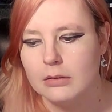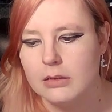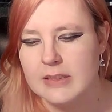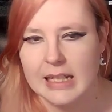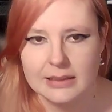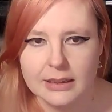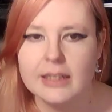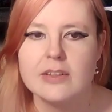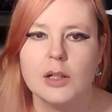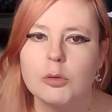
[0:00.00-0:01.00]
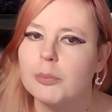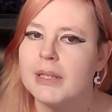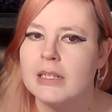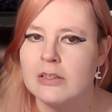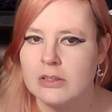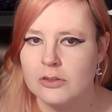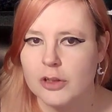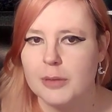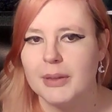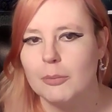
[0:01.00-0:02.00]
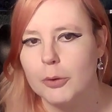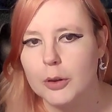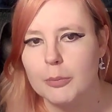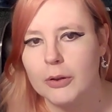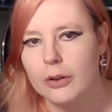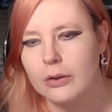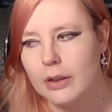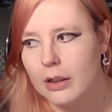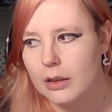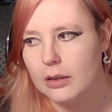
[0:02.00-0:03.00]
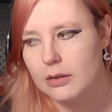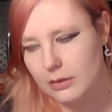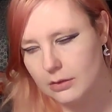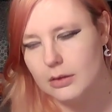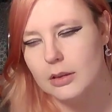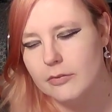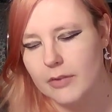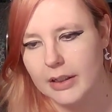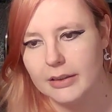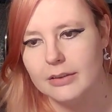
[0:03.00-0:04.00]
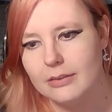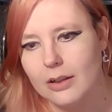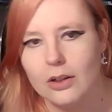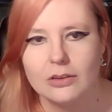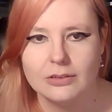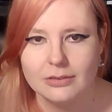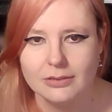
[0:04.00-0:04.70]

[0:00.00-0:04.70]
Saturdays I will be streaming Pokemon Violet on